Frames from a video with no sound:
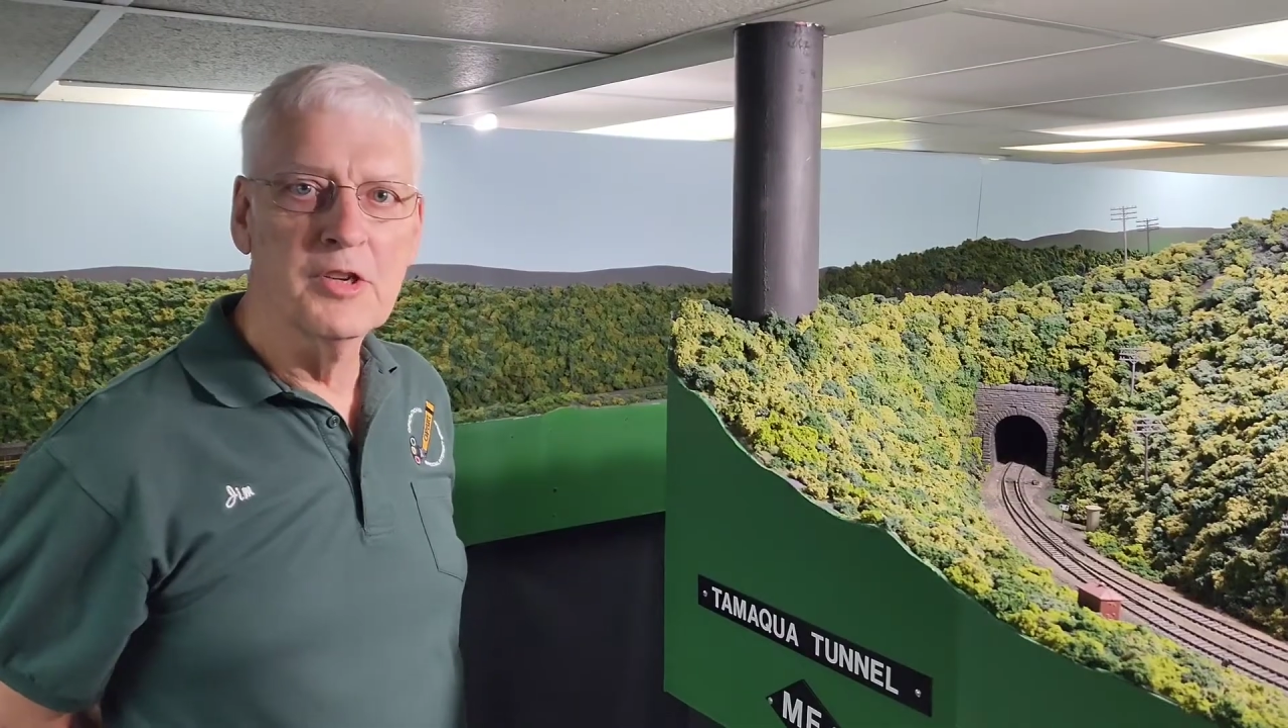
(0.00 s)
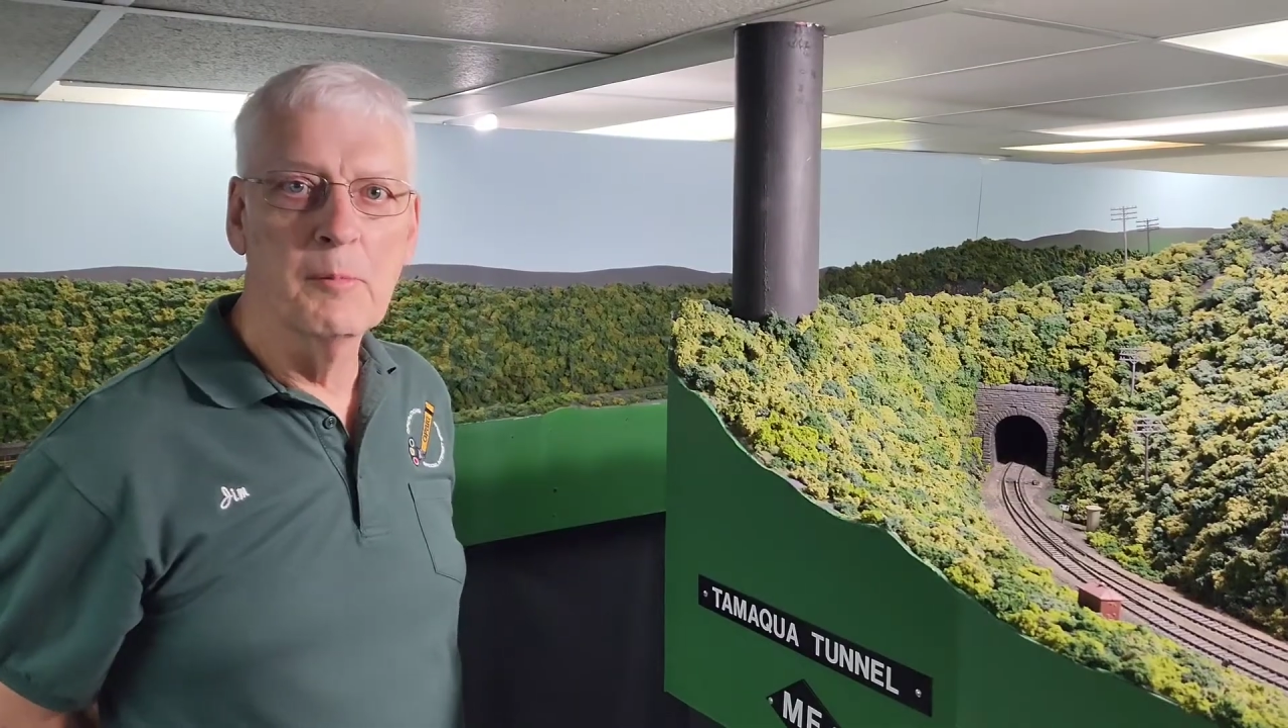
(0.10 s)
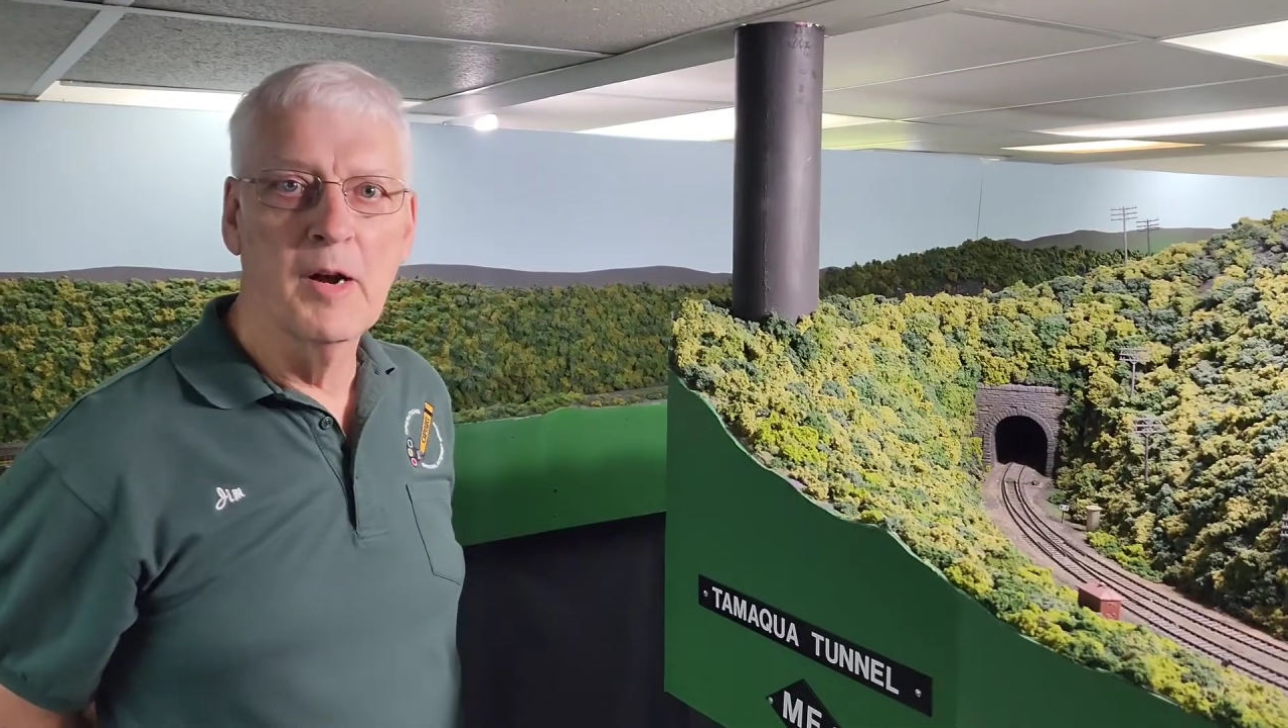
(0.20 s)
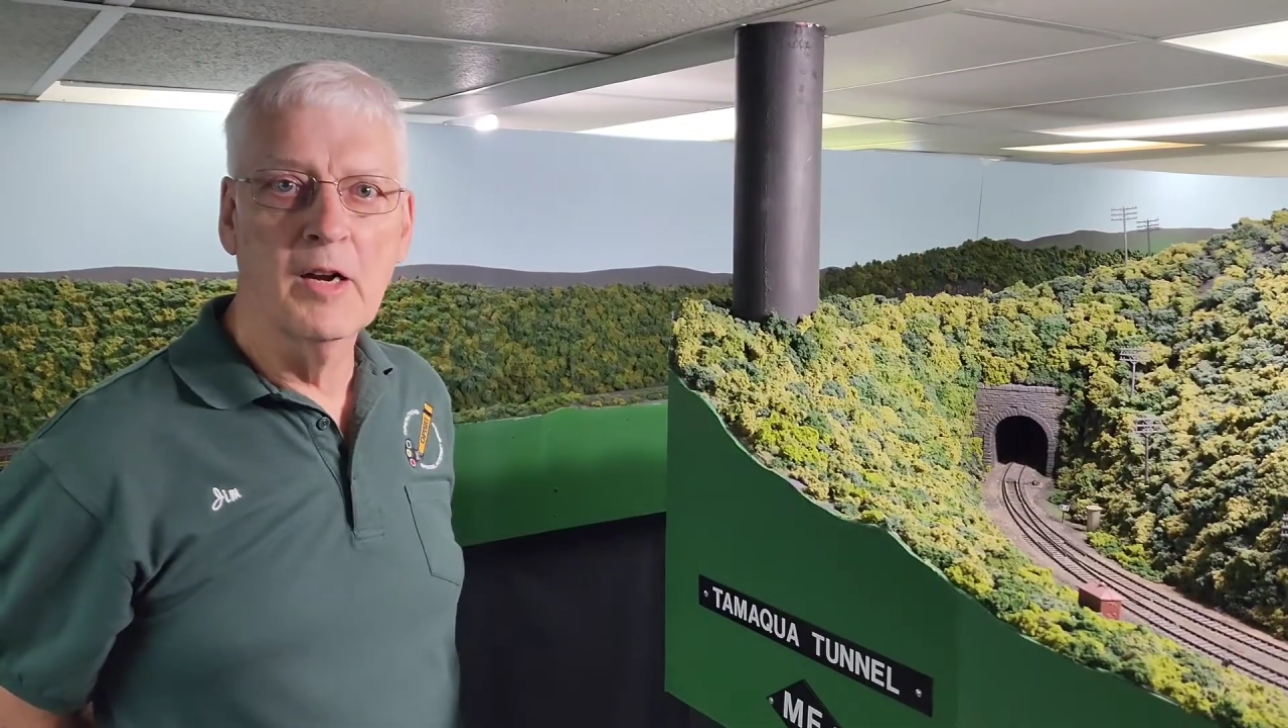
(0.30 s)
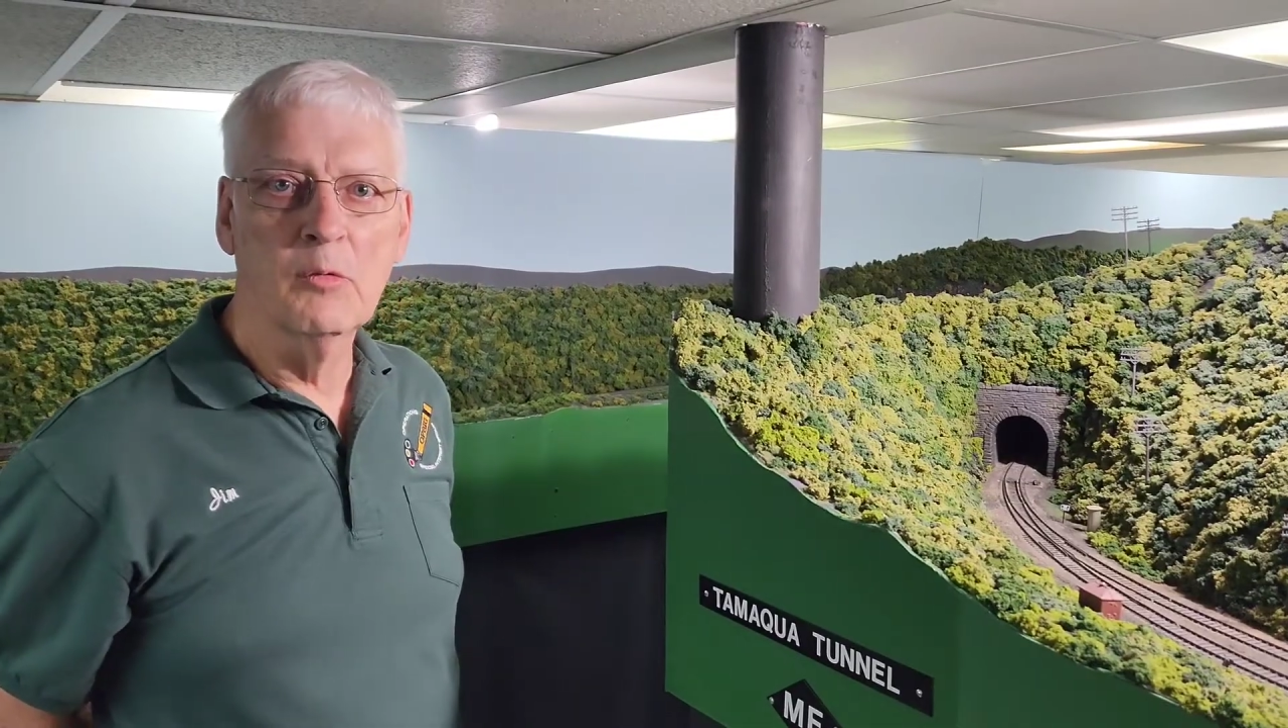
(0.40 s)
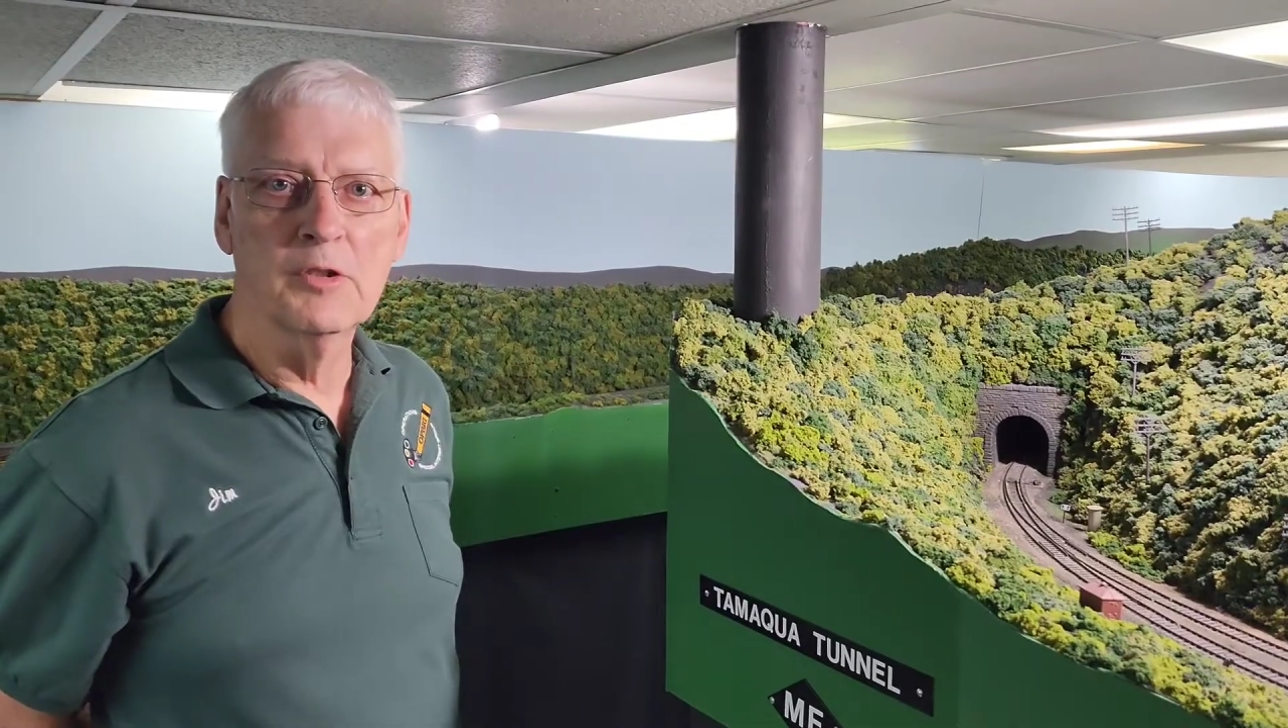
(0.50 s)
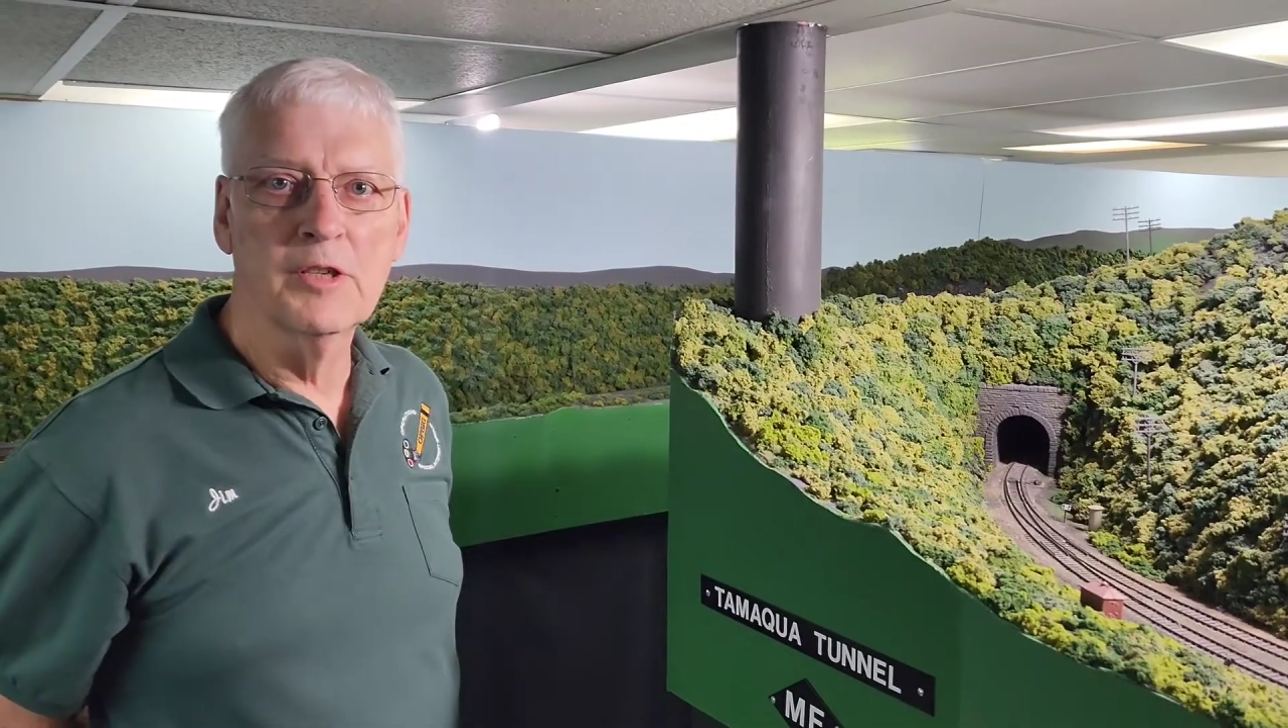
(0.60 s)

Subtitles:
Tamaqua